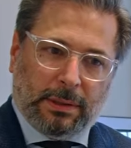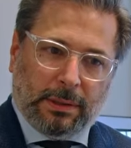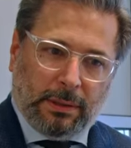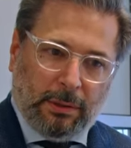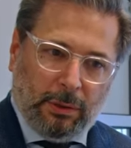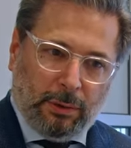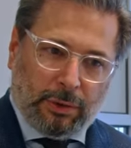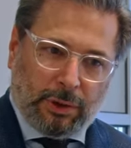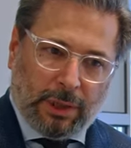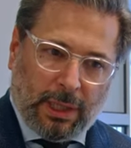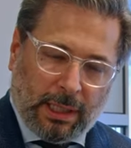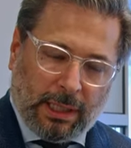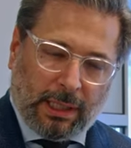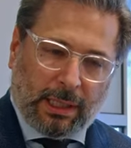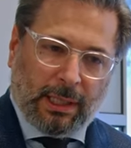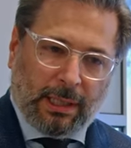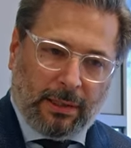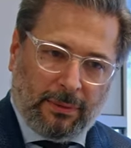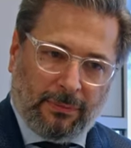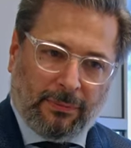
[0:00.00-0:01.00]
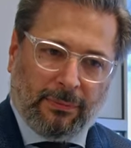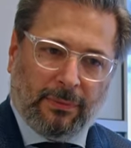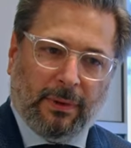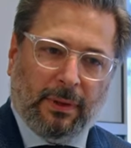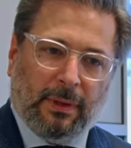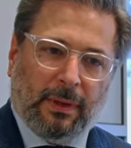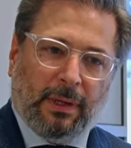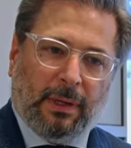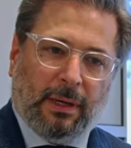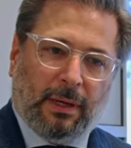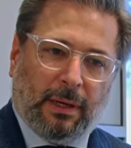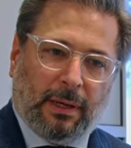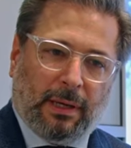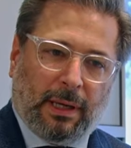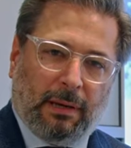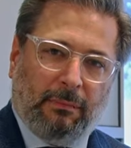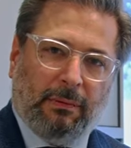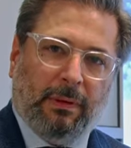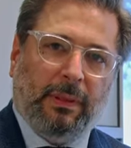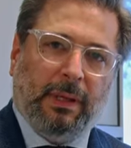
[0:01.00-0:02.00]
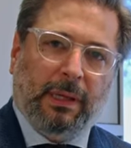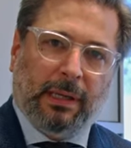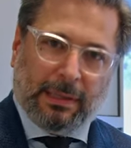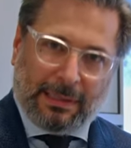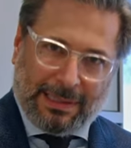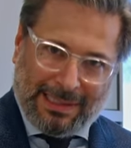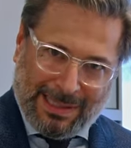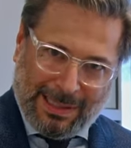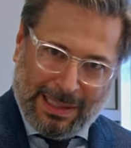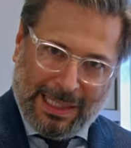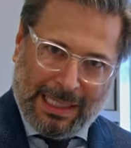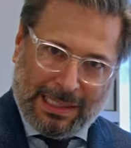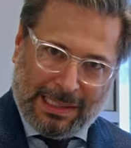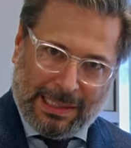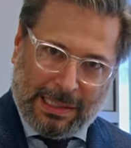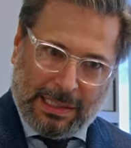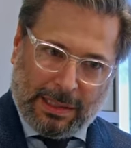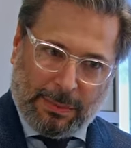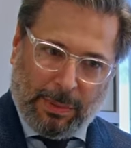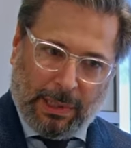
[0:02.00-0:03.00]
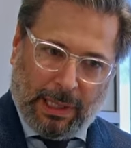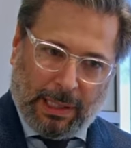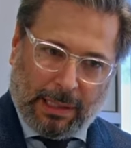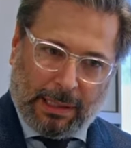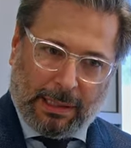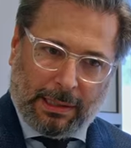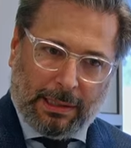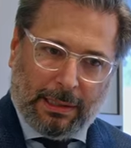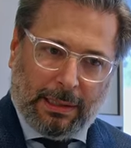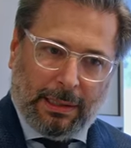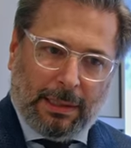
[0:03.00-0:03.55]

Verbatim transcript: you check if uh, everything is, is in spec.